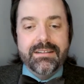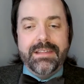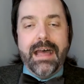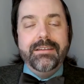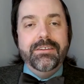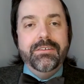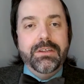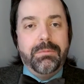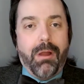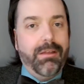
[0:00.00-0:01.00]
that
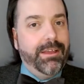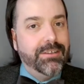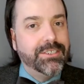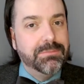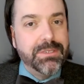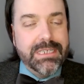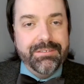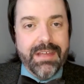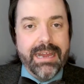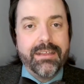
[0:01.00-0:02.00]
you probably also
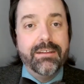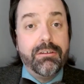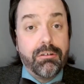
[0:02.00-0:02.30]
believe that